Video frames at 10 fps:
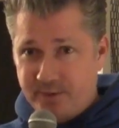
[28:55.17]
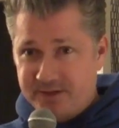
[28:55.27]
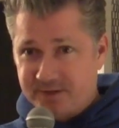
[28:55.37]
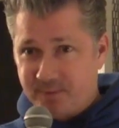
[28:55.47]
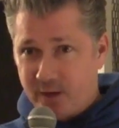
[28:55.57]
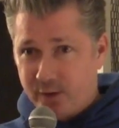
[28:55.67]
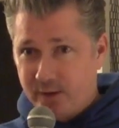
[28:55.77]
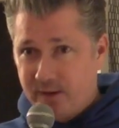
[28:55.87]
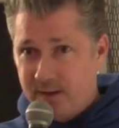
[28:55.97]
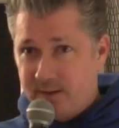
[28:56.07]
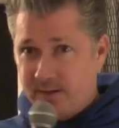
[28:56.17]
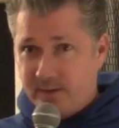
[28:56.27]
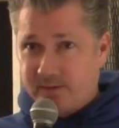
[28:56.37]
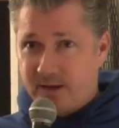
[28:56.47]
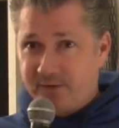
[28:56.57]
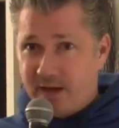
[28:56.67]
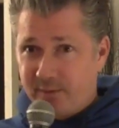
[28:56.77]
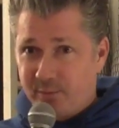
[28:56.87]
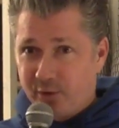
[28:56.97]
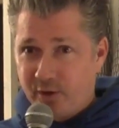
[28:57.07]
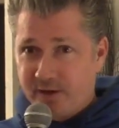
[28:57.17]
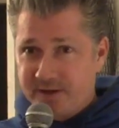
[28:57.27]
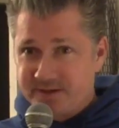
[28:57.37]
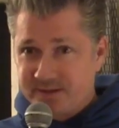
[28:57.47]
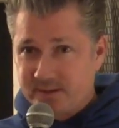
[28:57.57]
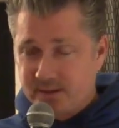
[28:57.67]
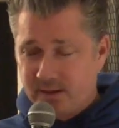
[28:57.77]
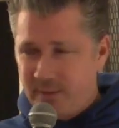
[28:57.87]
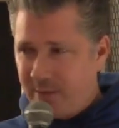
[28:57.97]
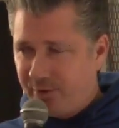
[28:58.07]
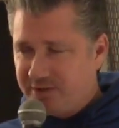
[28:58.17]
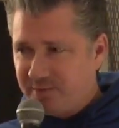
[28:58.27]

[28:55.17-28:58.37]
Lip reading: a good business model. They love that. Employees. My